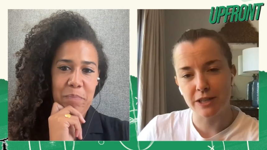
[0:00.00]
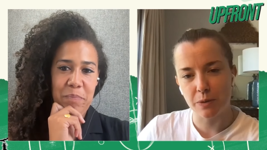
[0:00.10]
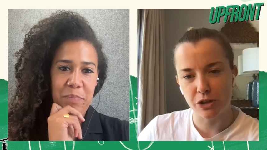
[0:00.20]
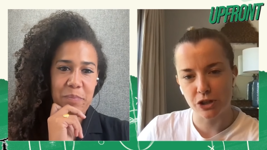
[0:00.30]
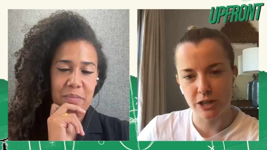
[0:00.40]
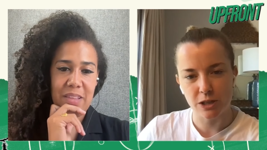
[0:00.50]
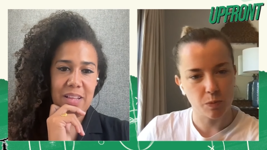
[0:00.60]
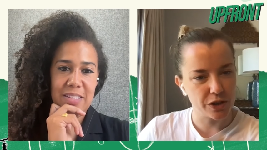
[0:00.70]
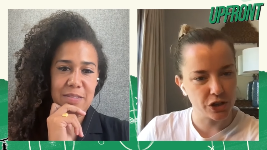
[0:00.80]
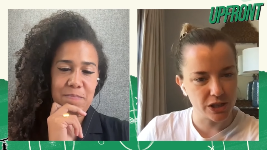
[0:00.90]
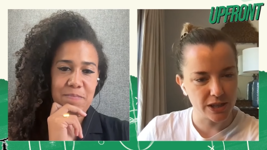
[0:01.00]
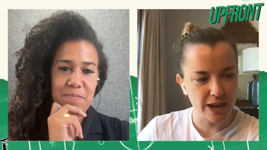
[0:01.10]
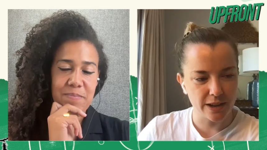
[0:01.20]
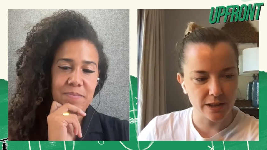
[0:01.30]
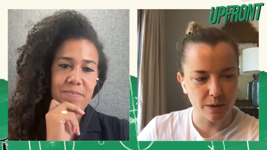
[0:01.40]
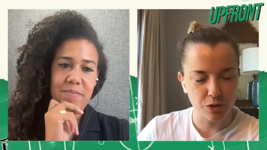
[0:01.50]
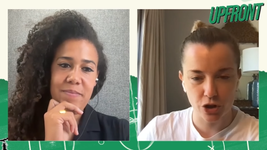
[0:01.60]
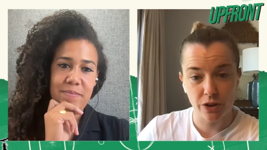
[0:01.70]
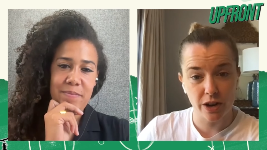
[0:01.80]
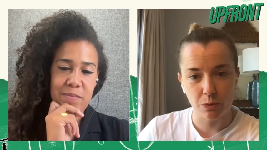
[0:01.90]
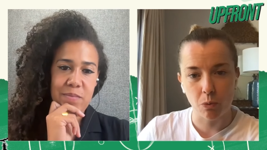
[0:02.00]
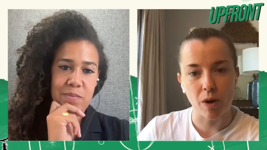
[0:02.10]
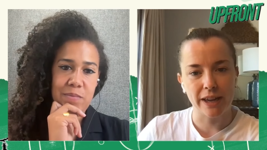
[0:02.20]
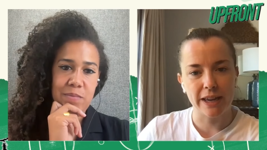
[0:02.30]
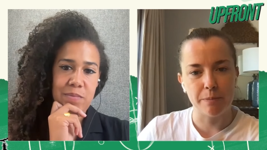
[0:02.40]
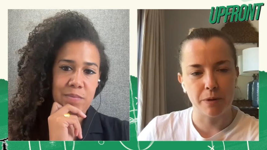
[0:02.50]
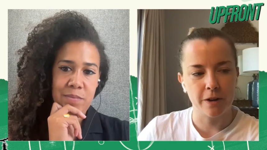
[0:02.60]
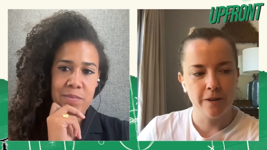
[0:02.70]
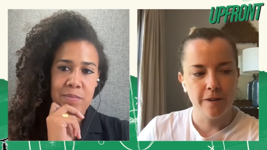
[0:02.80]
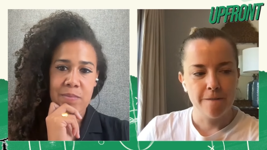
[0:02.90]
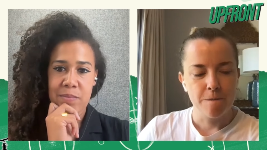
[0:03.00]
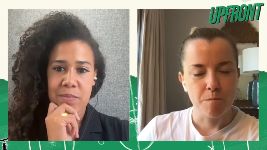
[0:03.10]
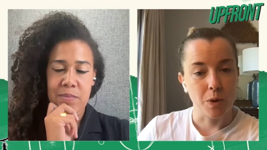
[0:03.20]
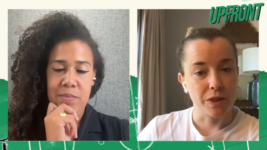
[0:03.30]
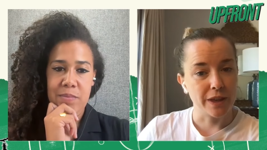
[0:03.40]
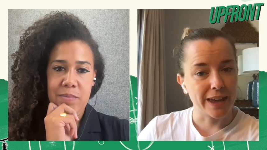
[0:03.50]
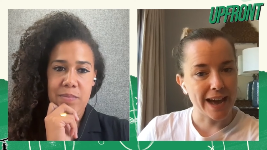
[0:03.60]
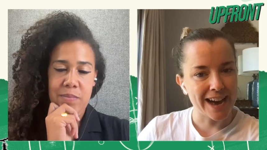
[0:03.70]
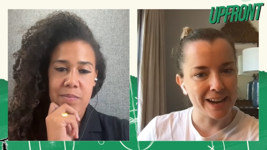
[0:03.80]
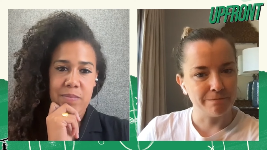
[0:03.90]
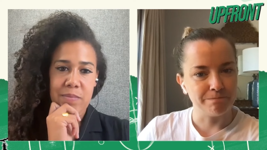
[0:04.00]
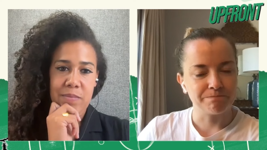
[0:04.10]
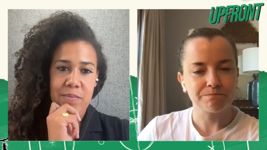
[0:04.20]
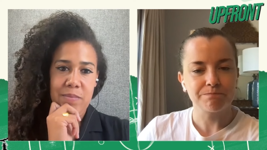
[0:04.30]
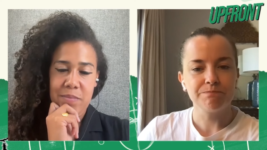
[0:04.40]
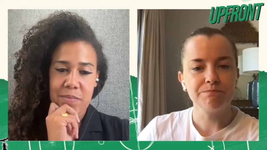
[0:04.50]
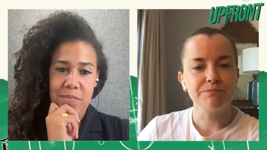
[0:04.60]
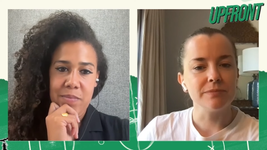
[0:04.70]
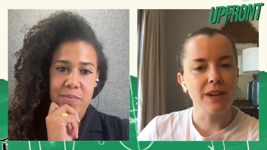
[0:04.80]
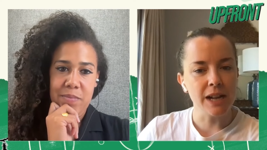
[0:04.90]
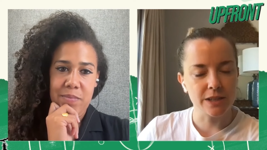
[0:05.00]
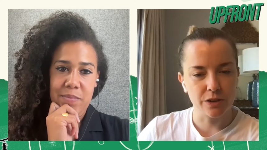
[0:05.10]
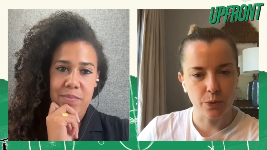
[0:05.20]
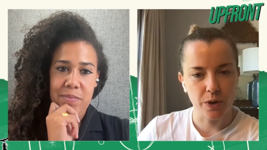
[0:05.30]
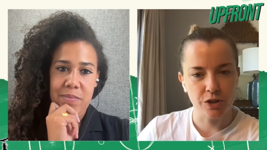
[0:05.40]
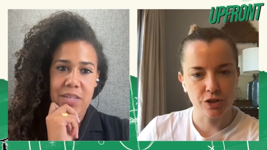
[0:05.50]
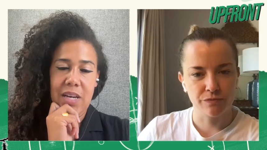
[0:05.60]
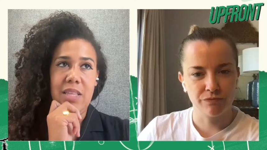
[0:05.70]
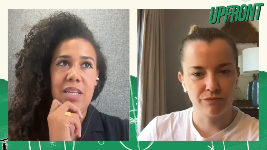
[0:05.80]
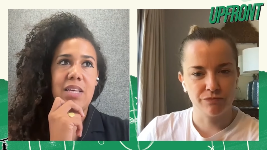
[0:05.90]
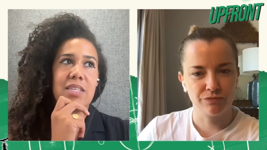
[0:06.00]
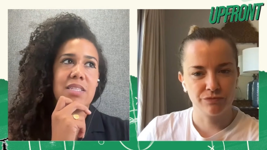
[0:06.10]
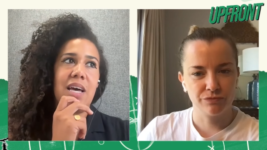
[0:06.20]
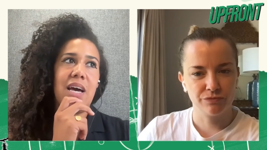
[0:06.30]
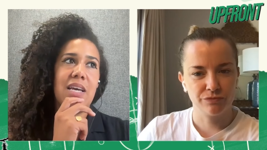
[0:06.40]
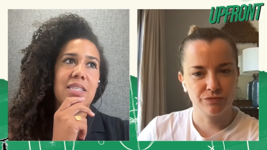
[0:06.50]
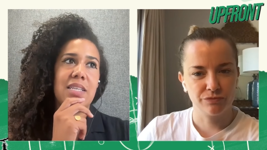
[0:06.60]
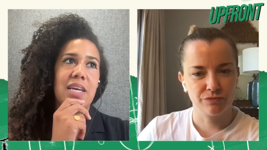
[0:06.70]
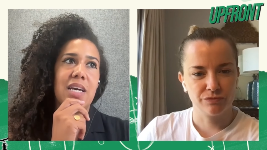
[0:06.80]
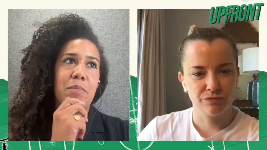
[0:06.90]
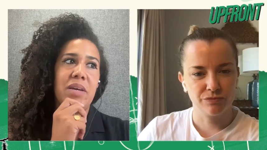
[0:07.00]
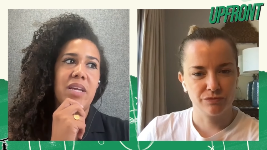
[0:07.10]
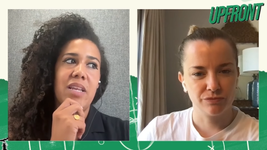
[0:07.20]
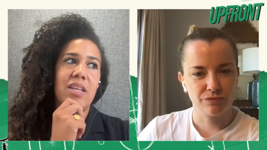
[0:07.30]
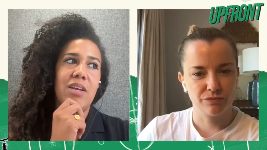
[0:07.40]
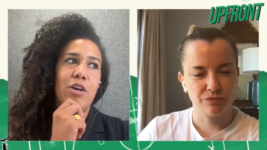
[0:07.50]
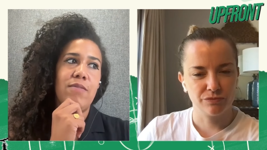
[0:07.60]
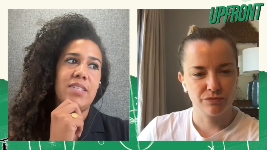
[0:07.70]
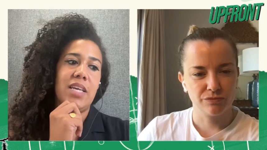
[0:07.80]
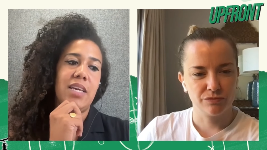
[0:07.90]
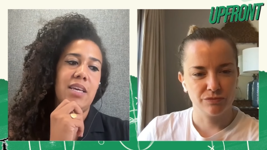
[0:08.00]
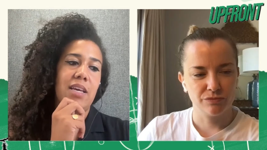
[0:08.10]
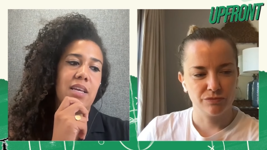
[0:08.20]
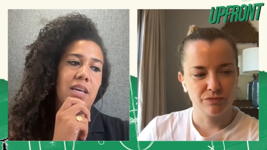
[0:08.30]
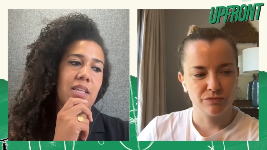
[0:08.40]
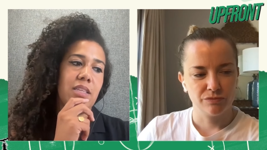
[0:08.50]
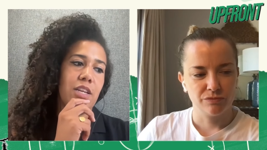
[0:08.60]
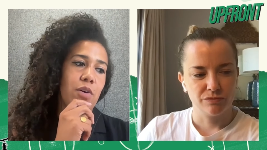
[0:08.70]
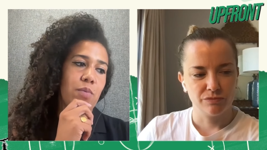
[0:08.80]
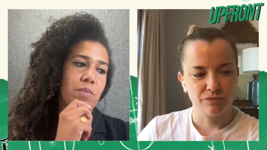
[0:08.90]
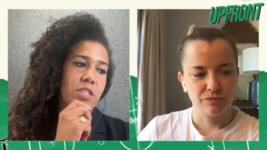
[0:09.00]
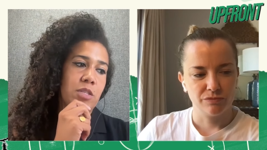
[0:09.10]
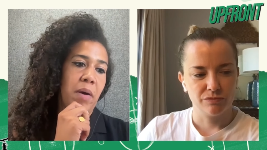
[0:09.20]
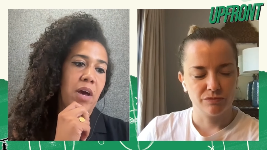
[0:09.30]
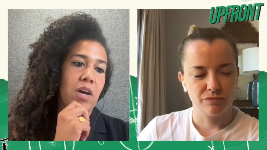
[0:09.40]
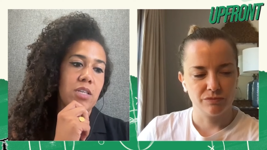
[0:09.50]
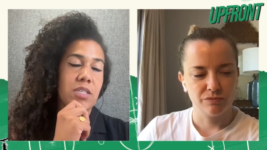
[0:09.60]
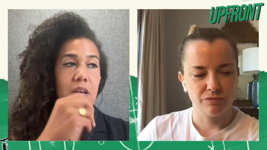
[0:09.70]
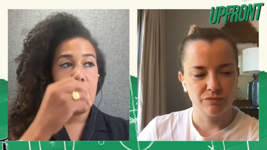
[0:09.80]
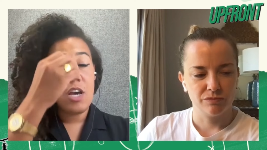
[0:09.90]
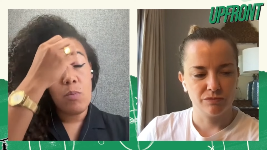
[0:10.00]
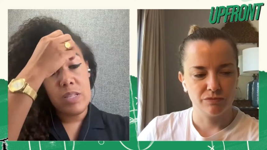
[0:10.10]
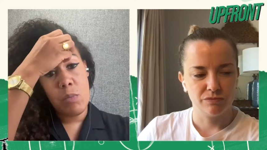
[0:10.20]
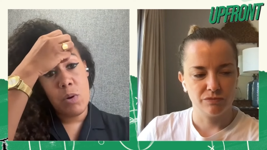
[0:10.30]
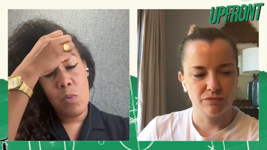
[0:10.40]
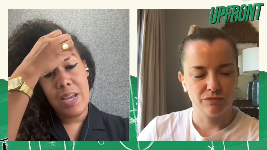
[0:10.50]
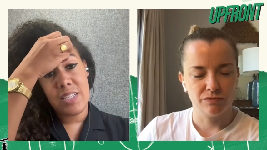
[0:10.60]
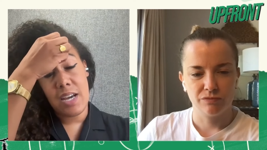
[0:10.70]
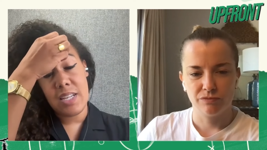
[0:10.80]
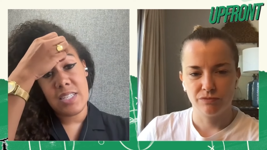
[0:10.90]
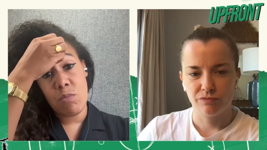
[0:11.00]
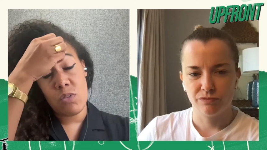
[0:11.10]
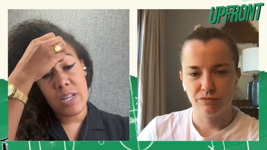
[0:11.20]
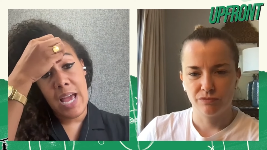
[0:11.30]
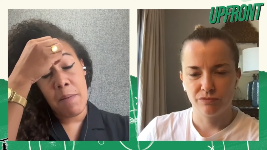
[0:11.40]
Speaker 1: to see where she ends up, whether she stays. I'm sure United would want to keep her, but whether they can, that's another question.
Speaker 2: I think it's that, isn't it? I mean, obviously... You know, Spurs. We were waiting to kind of see what was going to